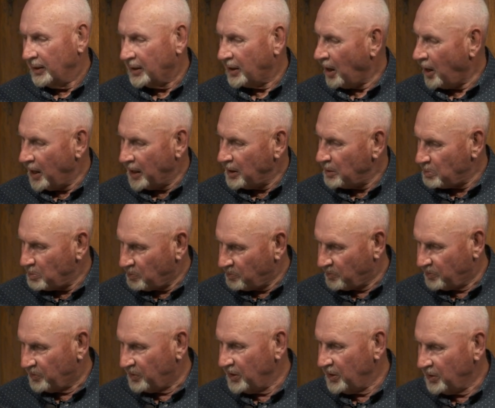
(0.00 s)
Got a
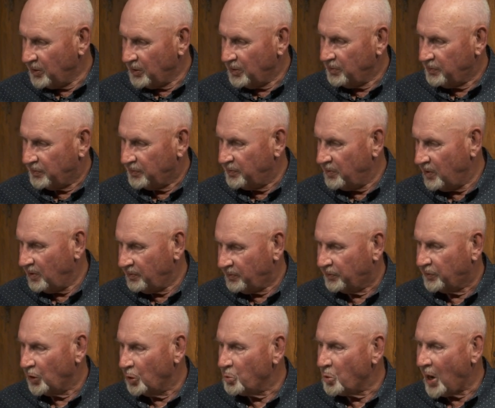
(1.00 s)
feel f-
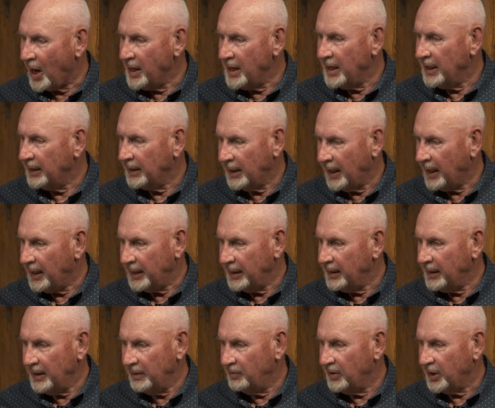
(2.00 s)
for writing, and
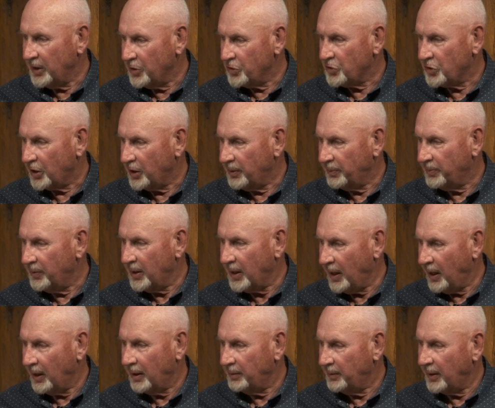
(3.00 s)
even as a,
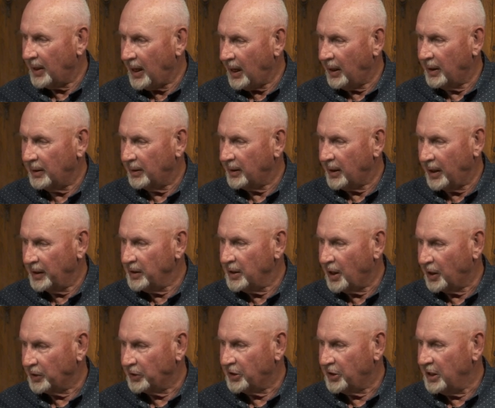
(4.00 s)
a, a
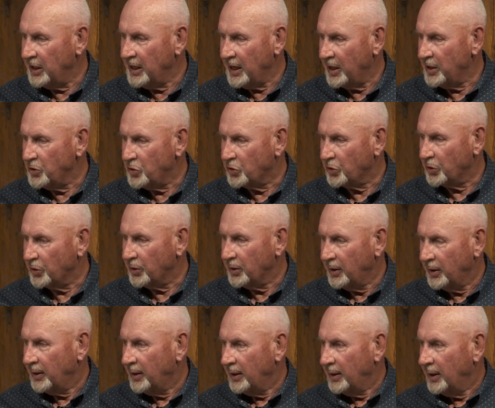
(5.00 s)
young teenager,
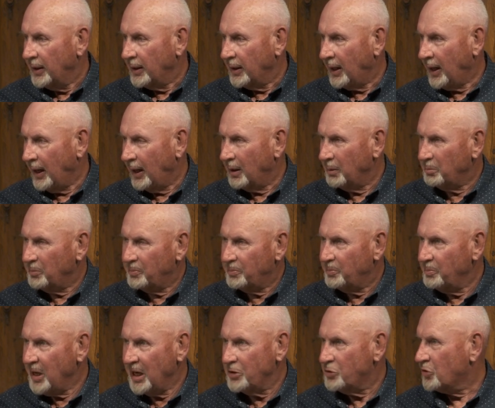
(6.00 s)
uh,
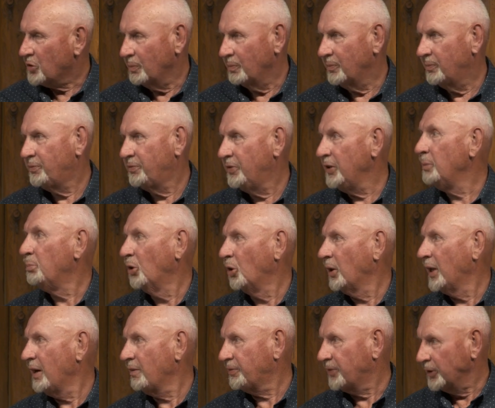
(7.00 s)
made some
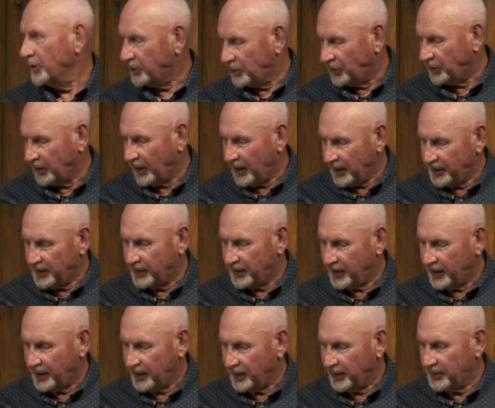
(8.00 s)
feeble efforts at
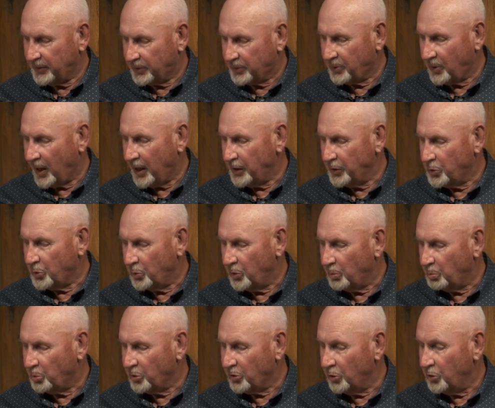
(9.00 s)
uh, trying to
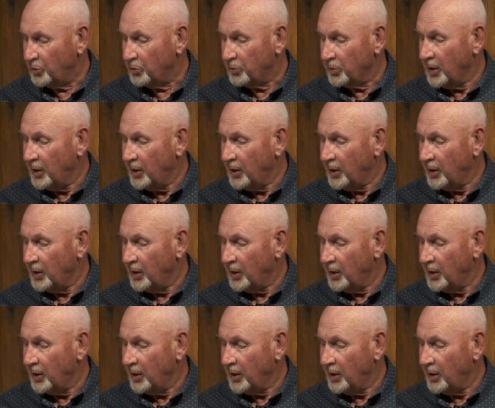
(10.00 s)
improve.